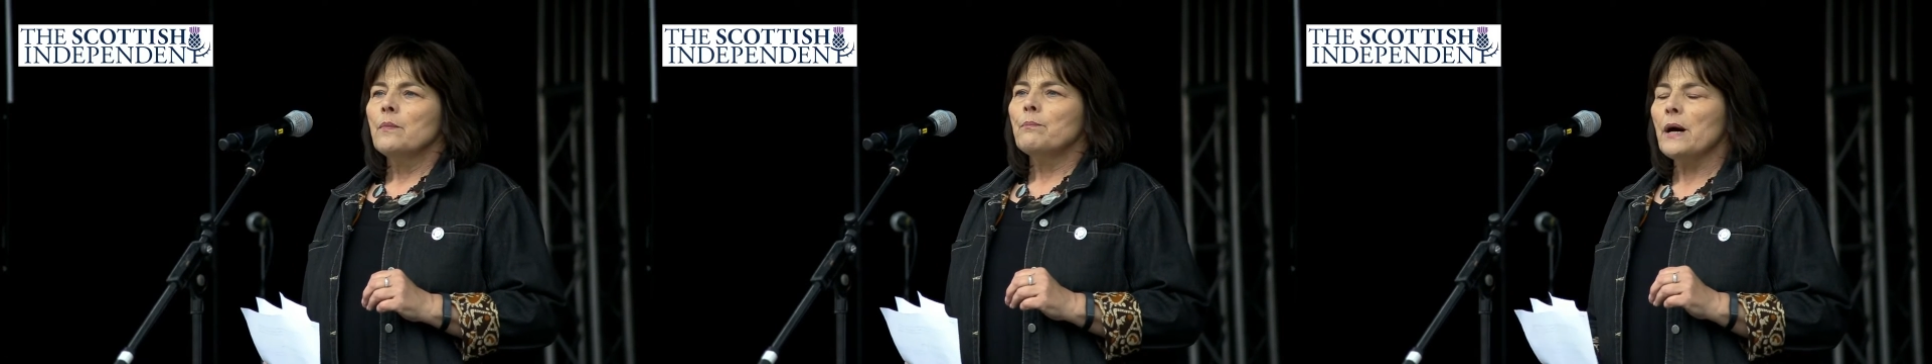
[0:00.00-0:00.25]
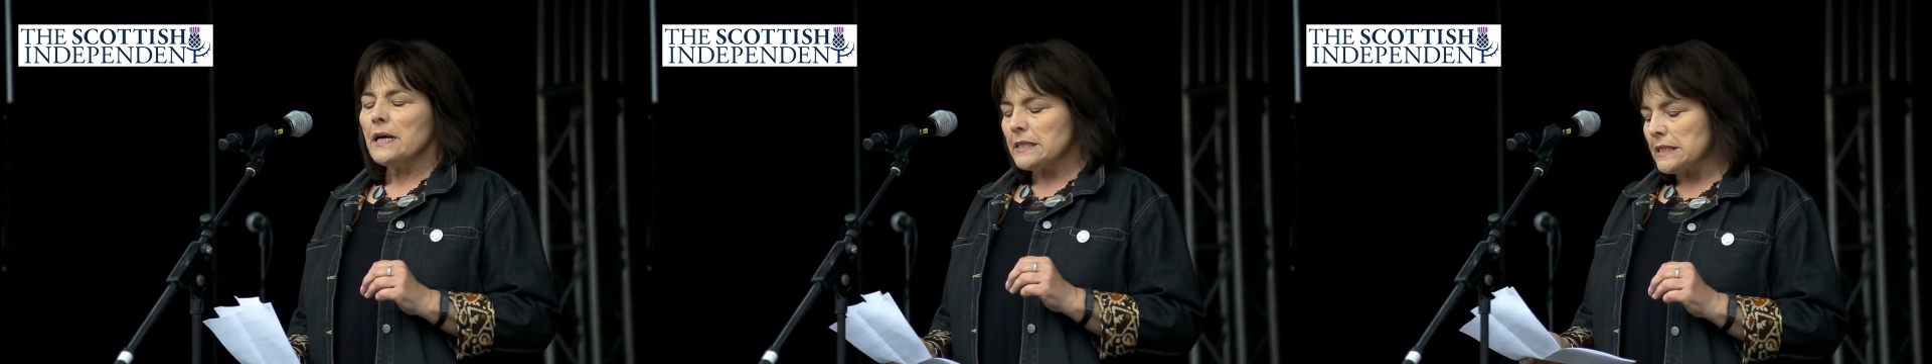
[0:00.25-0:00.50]

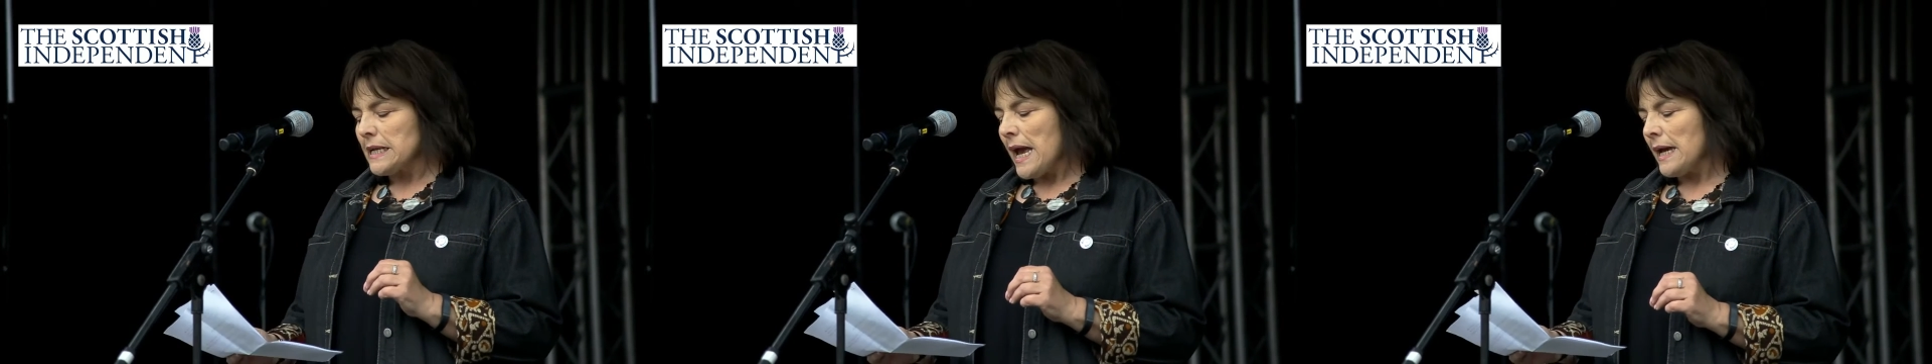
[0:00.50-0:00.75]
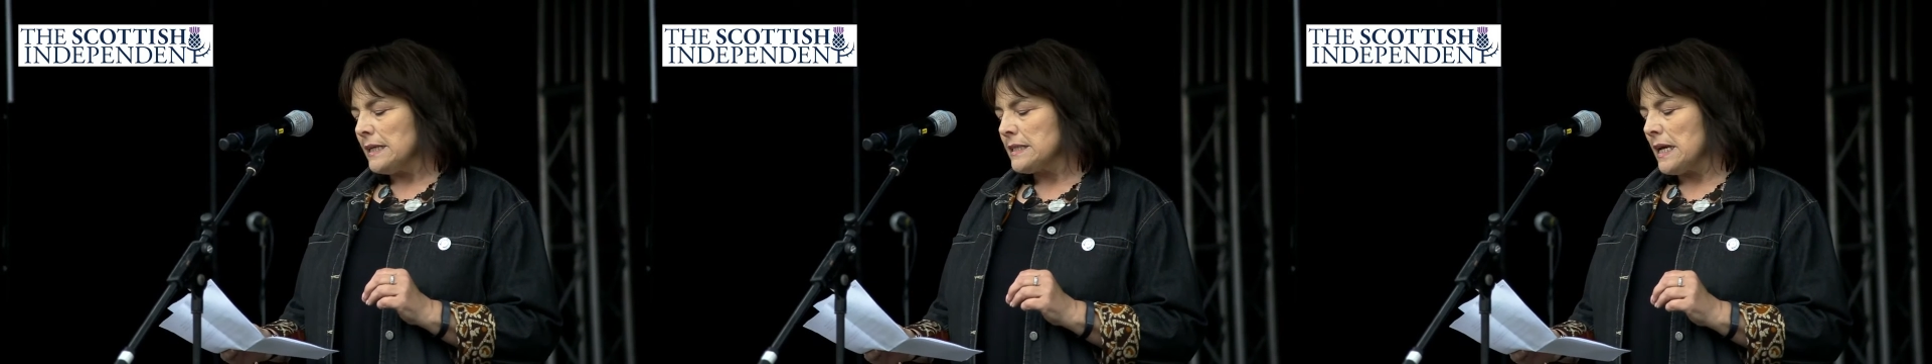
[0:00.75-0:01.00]
But
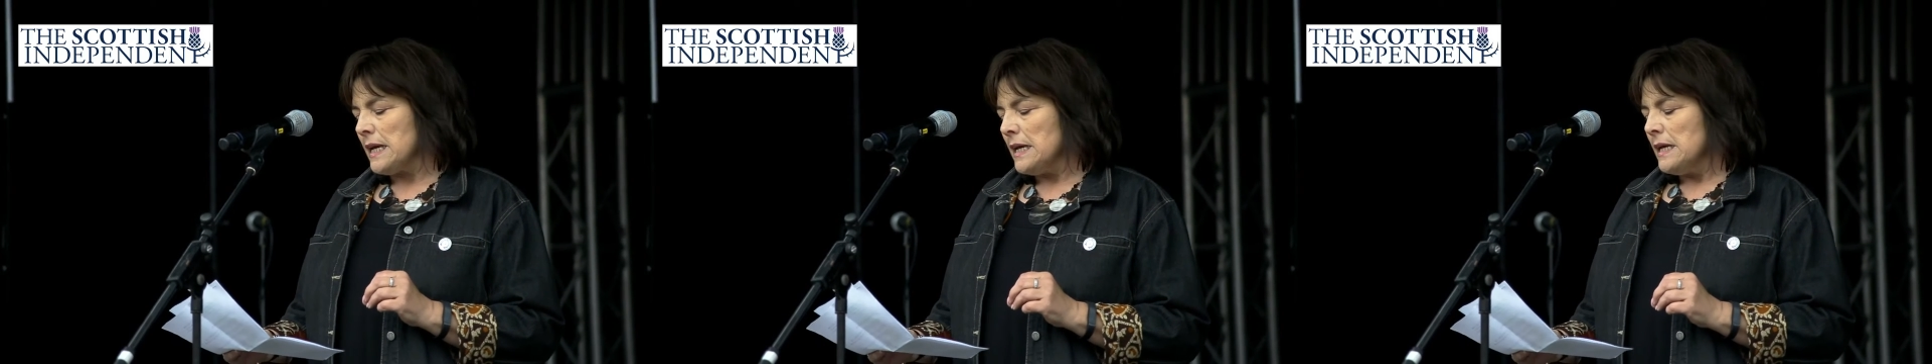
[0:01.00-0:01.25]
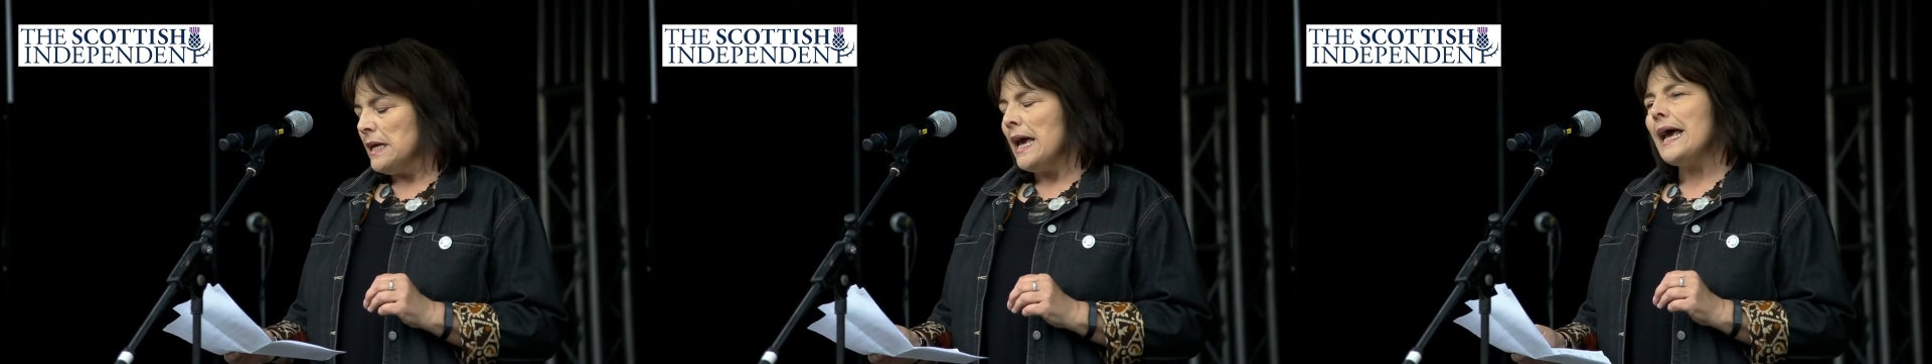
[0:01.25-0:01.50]

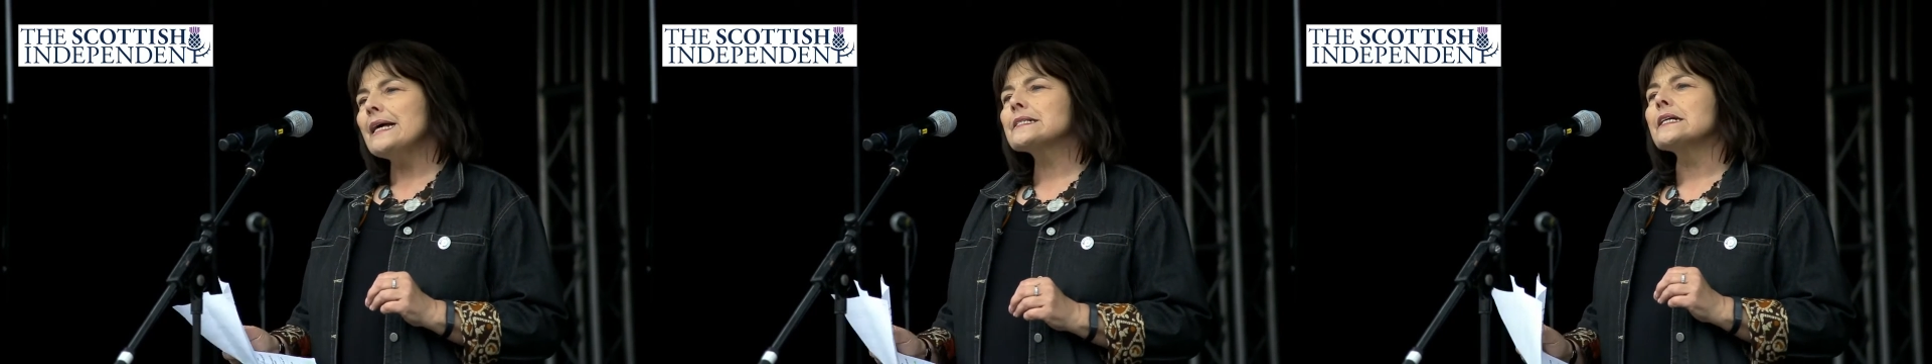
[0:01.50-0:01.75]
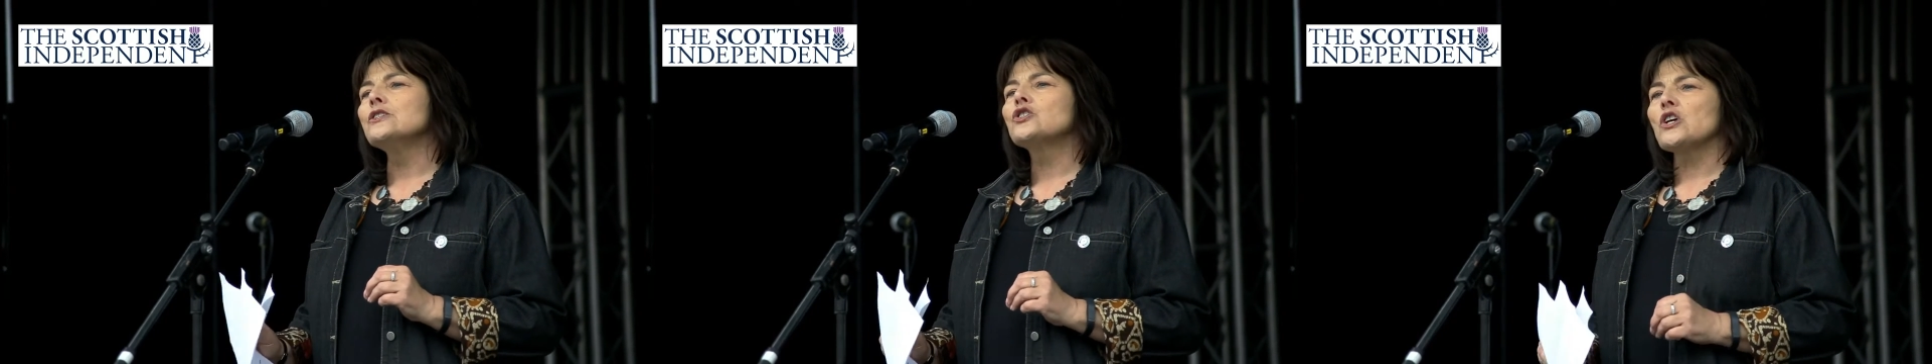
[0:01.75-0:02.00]
austerity
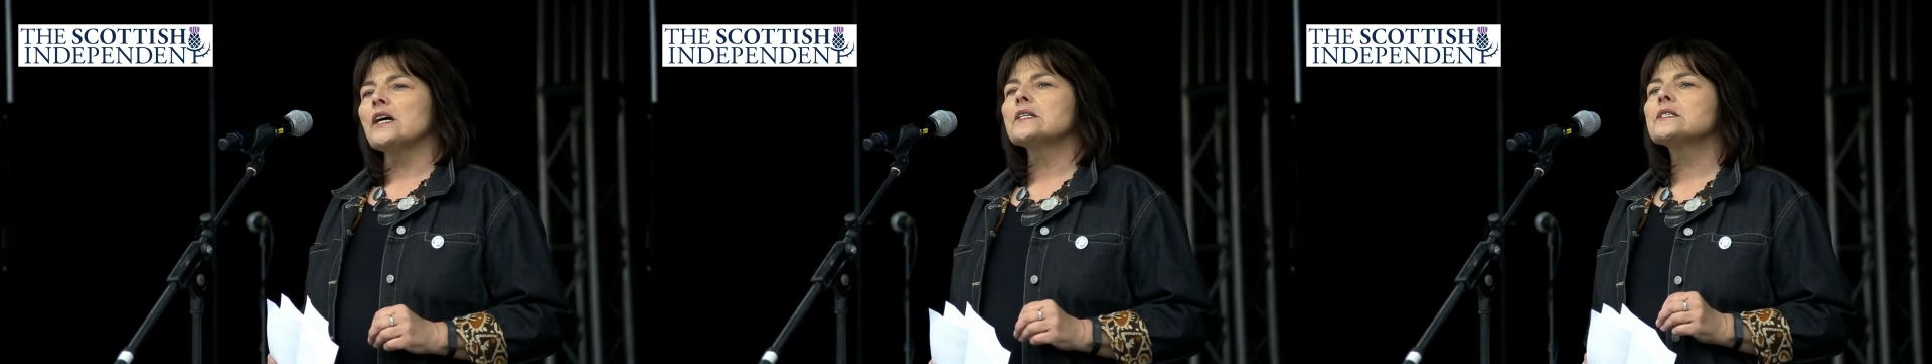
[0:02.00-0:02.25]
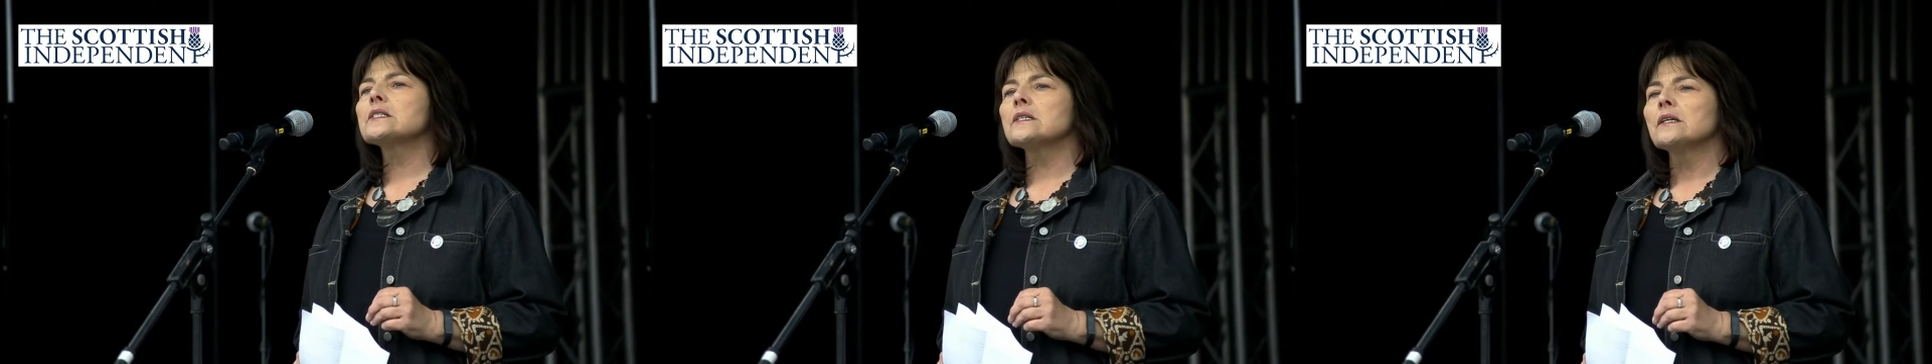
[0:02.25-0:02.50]
isn't
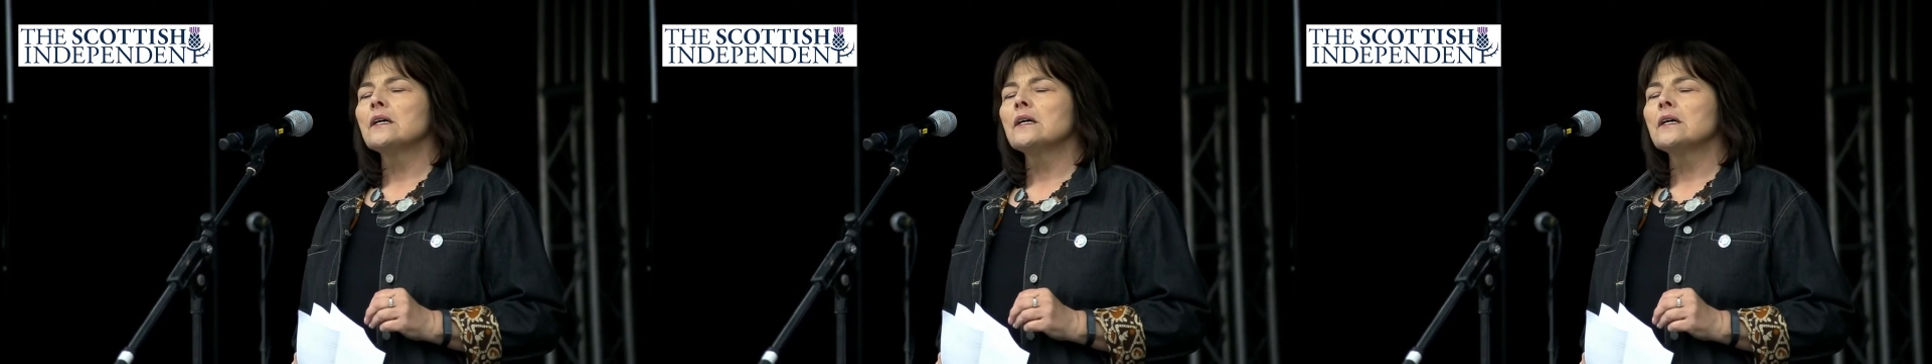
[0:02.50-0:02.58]
just